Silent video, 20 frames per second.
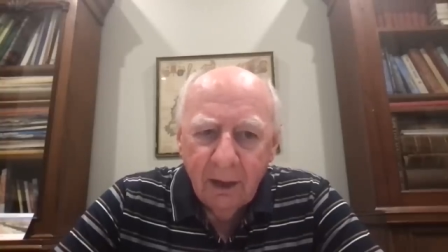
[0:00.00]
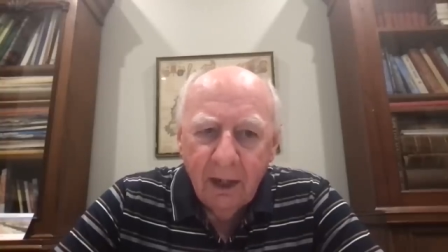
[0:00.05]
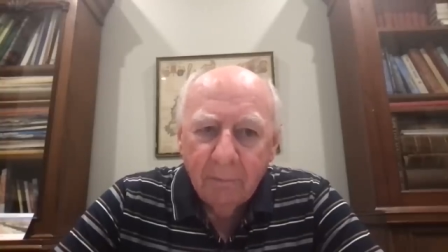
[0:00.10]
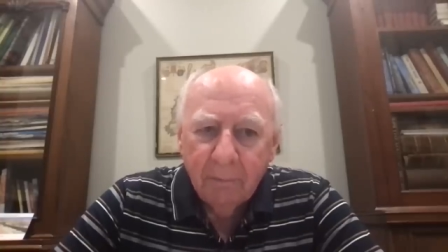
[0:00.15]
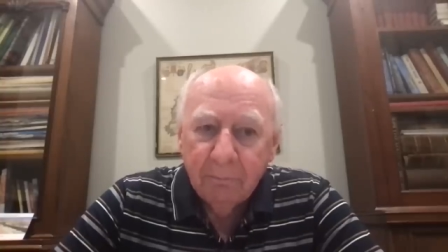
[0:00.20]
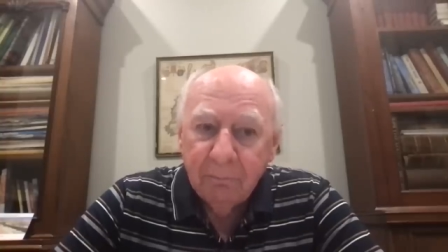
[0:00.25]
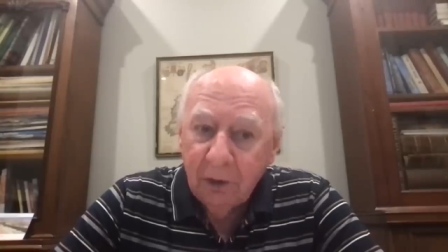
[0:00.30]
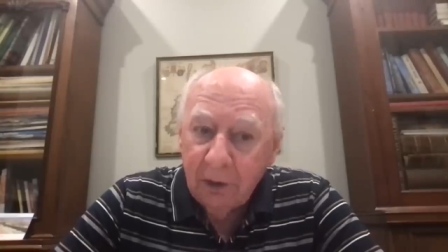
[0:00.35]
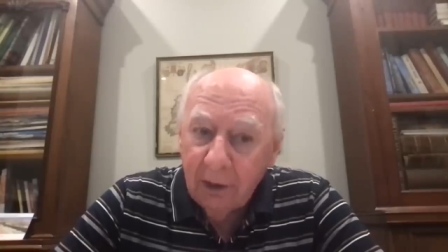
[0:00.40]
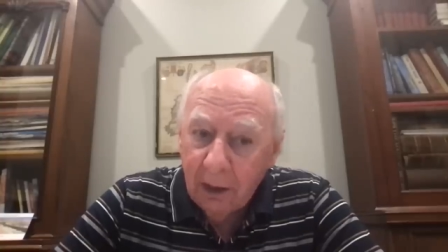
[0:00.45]

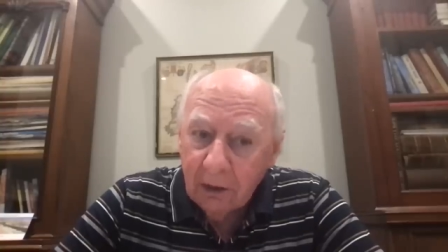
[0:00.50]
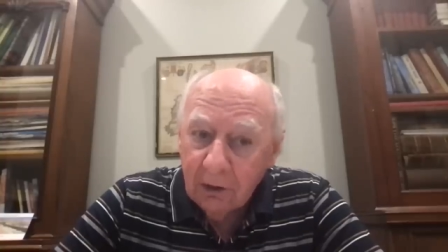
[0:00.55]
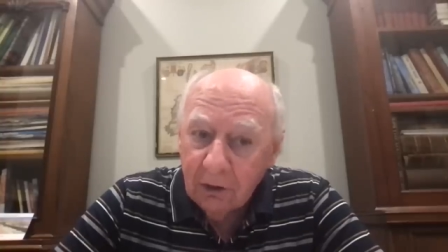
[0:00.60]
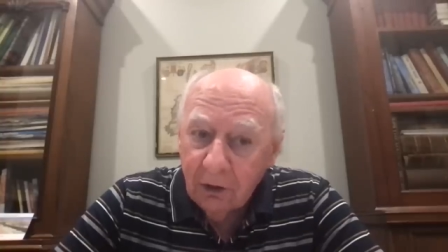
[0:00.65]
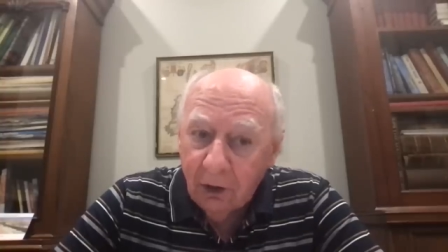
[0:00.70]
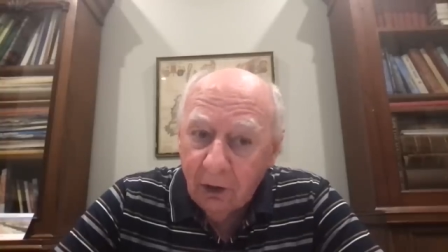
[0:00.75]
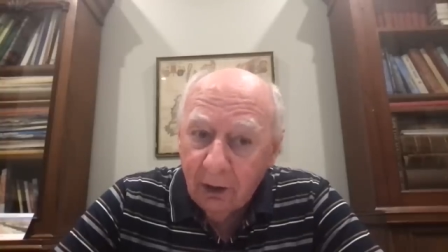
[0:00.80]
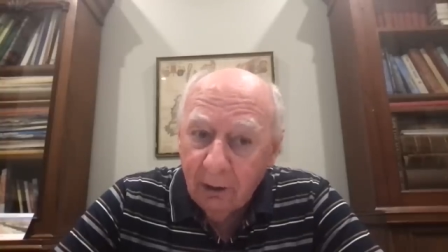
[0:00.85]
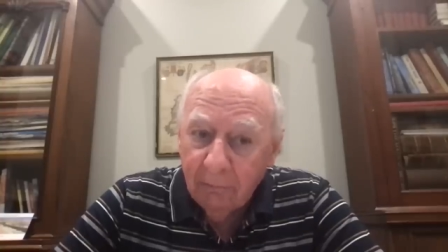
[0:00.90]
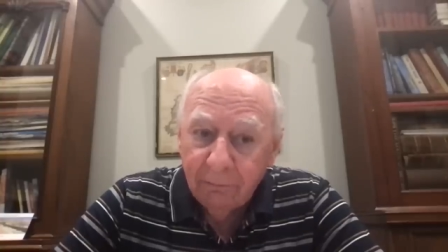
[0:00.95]
up to that
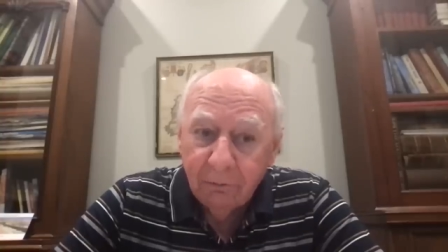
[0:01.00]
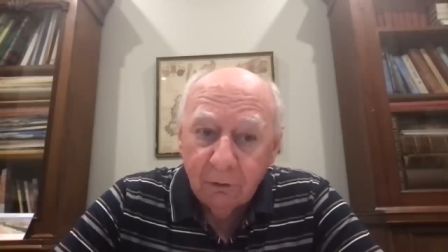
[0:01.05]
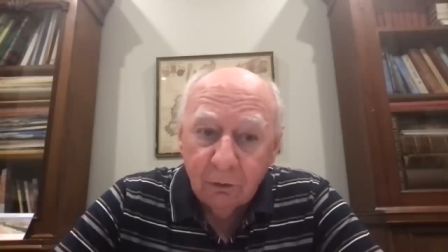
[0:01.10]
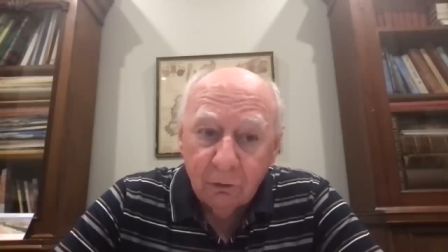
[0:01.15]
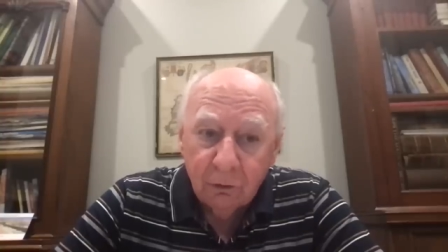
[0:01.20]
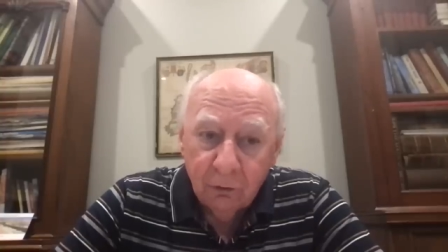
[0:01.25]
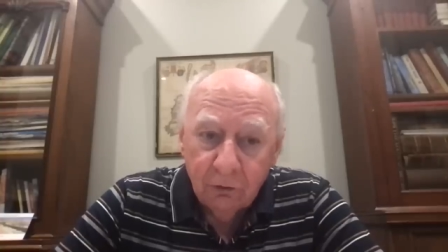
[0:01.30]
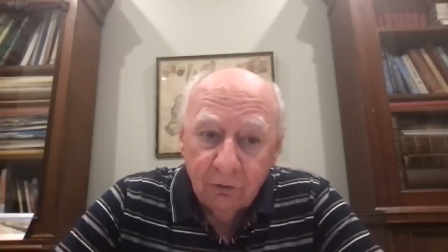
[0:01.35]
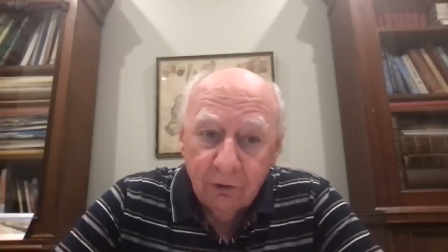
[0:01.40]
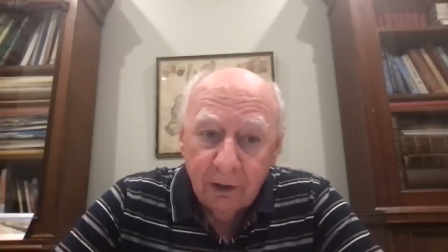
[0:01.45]
time for
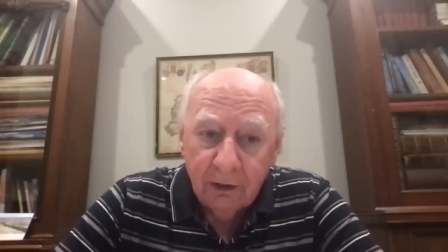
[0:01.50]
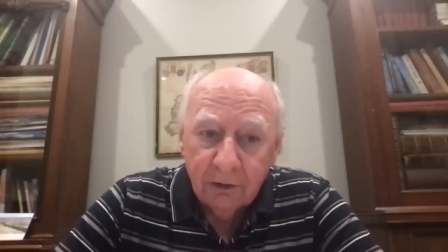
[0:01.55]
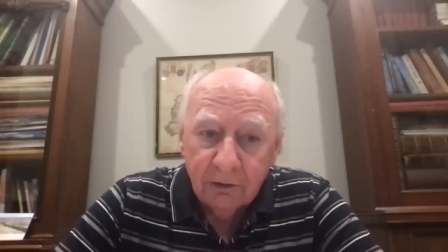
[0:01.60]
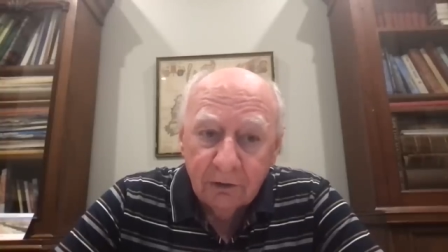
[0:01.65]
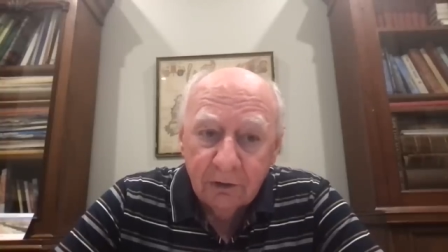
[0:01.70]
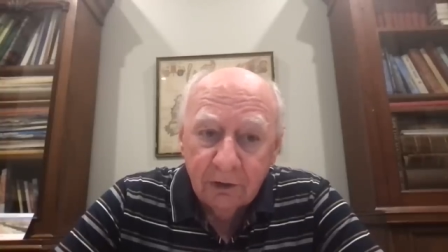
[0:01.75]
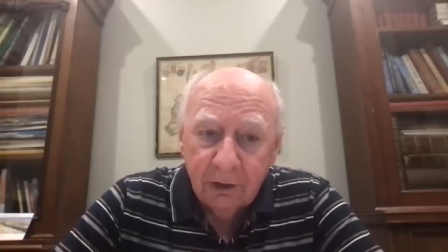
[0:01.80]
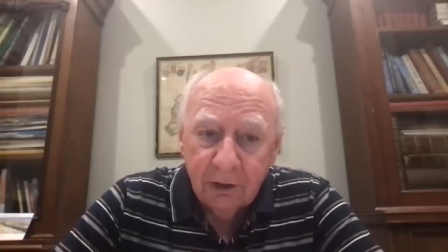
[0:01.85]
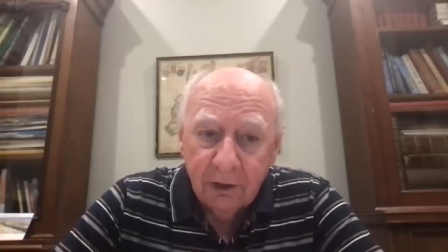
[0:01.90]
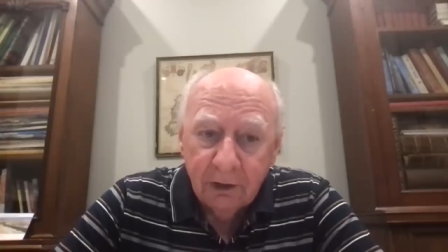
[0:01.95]

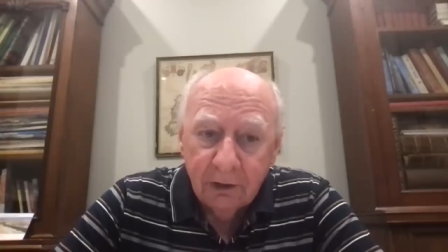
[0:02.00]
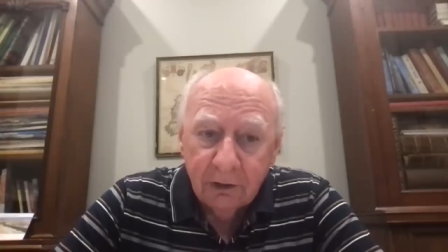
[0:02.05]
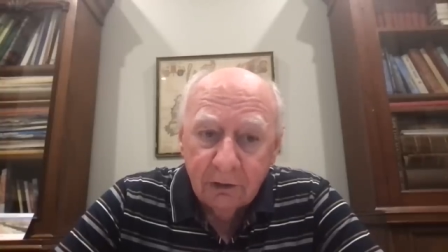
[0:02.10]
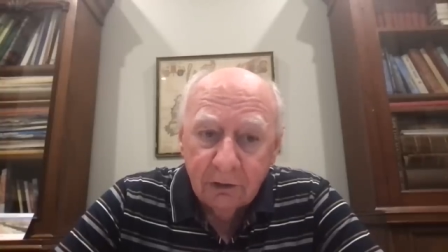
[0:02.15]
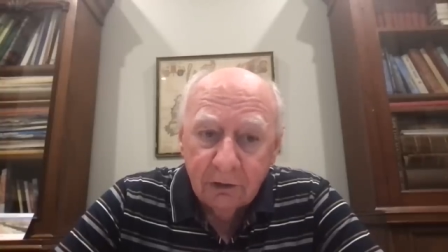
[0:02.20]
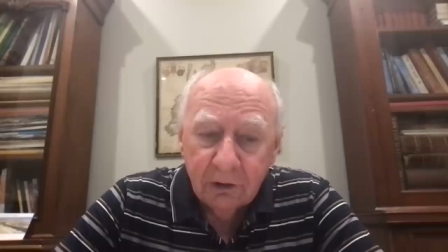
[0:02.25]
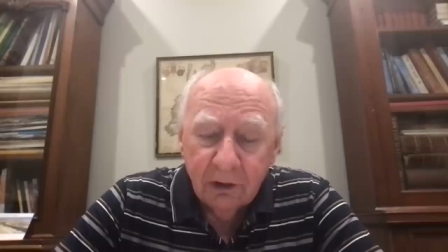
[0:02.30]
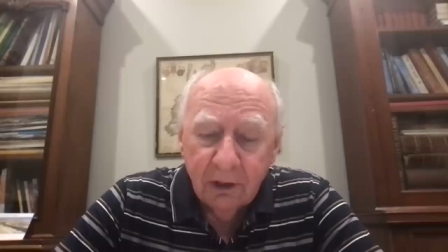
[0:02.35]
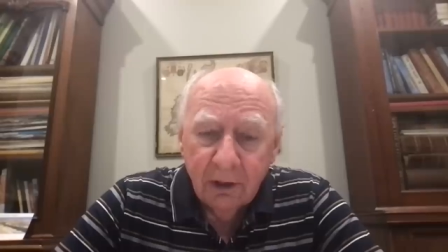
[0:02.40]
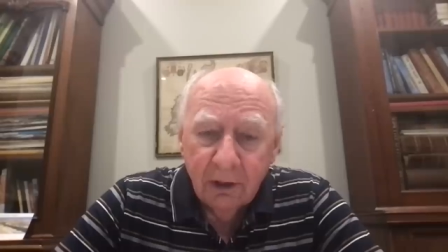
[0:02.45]
2000
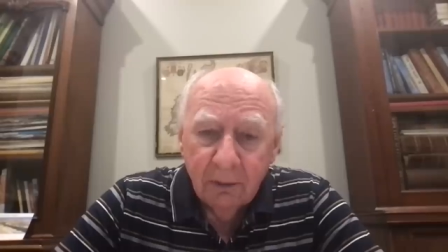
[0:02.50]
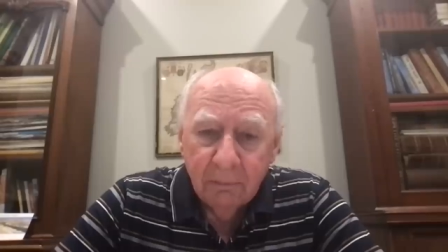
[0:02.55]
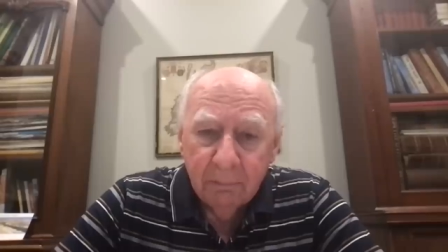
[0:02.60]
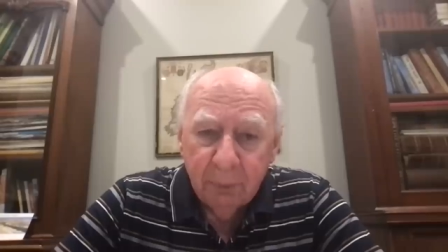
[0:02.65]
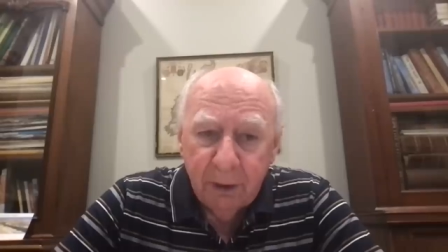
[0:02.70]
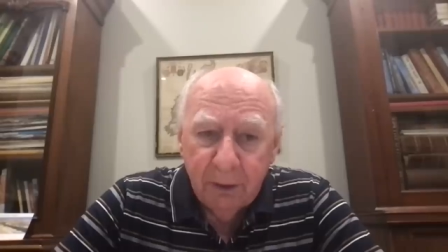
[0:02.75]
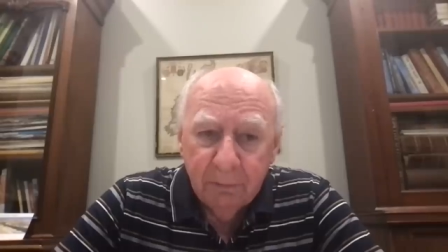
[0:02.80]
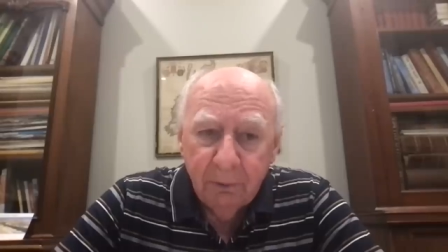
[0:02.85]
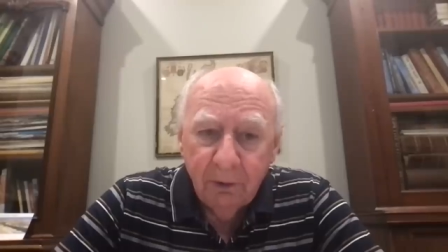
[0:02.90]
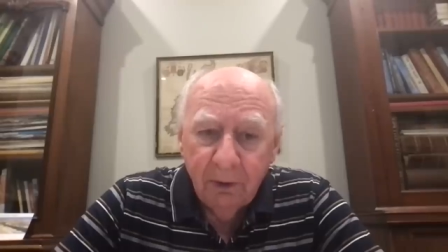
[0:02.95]
years
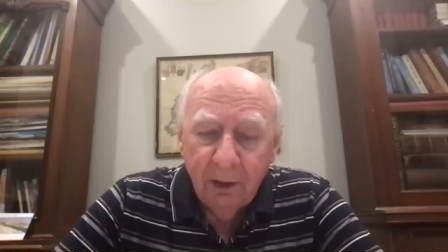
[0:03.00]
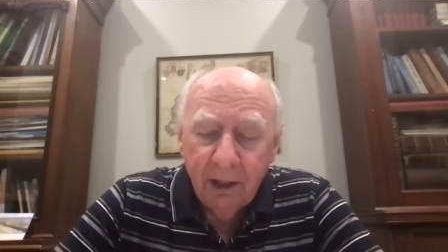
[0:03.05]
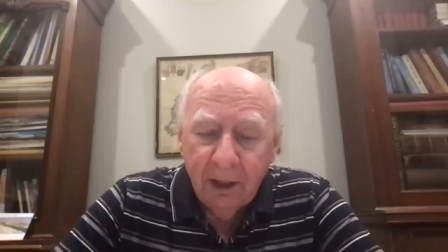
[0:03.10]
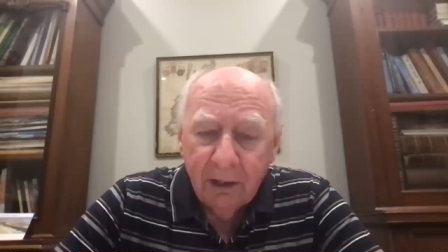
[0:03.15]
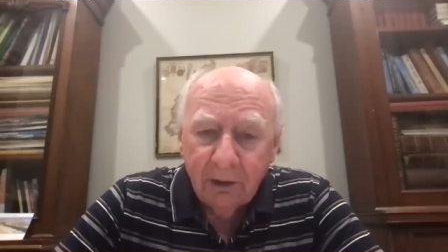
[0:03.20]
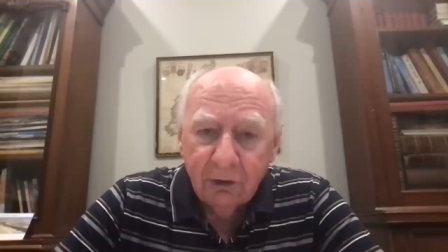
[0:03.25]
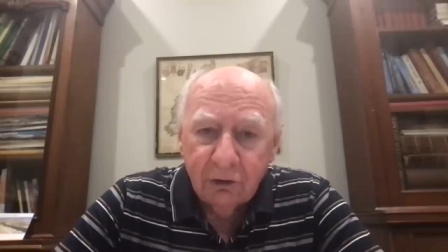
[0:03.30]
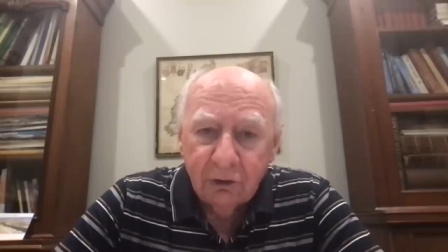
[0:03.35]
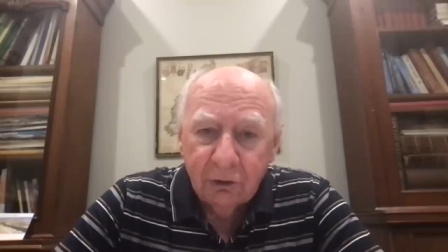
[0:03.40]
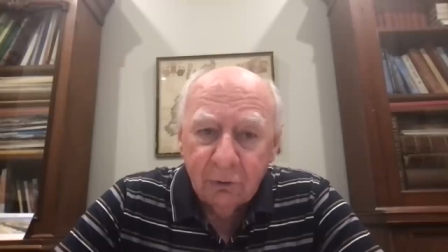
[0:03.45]
people
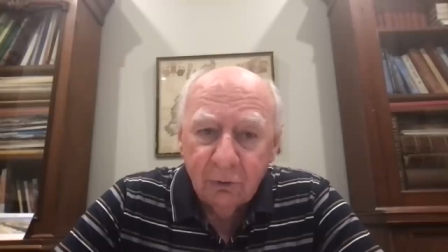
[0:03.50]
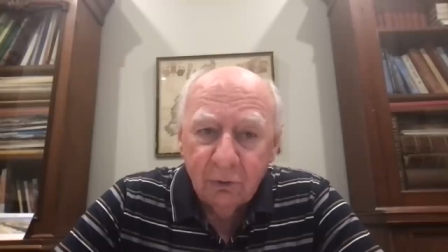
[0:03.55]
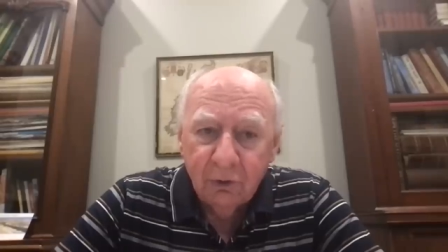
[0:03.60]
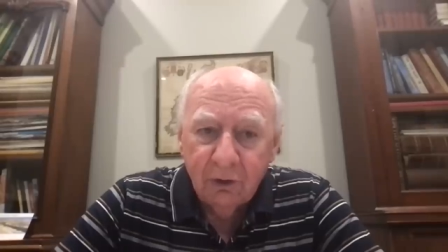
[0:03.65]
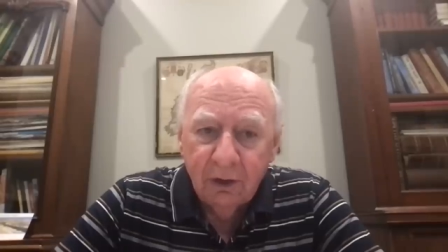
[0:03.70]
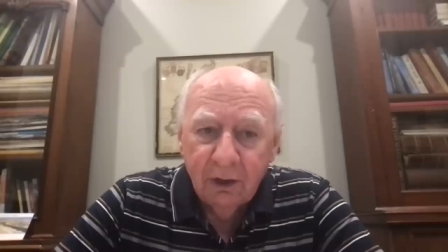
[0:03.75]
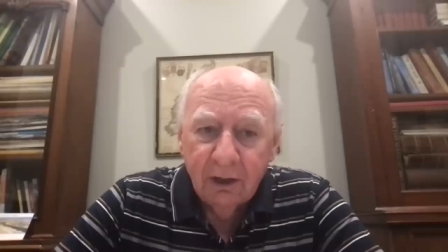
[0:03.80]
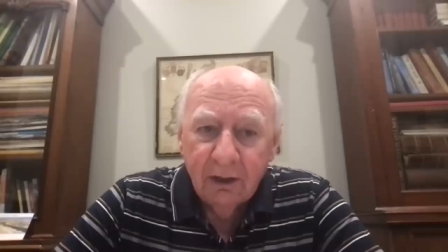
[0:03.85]
understood